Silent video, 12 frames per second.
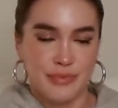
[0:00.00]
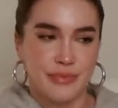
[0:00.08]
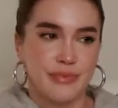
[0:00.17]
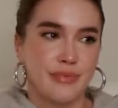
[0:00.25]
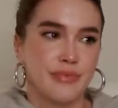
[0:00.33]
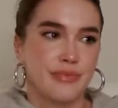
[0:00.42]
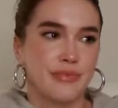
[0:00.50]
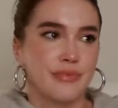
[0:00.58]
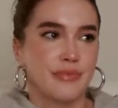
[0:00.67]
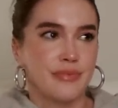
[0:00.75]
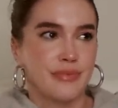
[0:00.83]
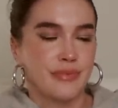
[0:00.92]

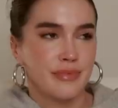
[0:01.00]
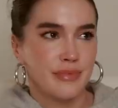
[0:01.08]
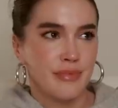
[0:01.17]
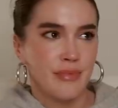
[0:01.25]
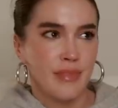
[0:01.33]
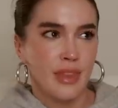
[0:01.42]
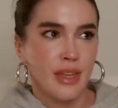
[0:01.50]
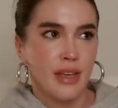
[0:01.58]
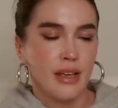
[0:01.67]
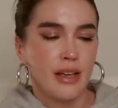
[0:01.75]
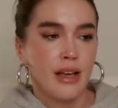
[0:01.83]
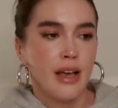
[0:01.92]

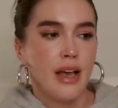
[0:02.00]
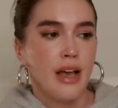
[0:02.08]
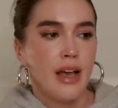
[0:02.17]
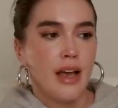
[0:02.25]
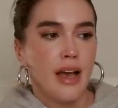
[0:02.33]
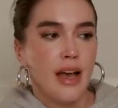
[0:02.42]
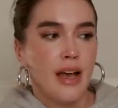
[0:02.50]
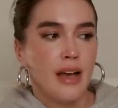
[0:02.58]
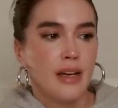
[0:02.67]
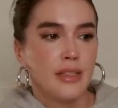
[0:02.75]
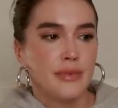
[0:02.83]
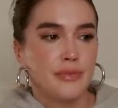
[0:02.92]

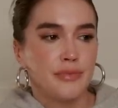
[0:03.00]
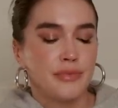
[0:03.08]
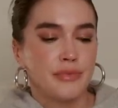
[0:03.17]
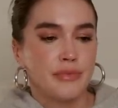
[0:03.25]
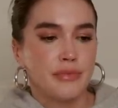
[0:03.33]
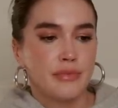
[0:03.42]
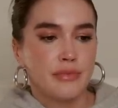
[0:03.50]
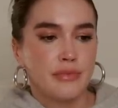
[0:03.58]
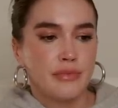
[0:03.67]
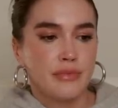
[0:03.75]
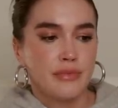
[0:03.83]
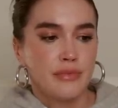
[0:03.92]

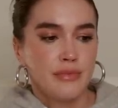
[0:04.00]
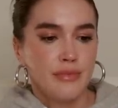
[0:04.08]
[no speech]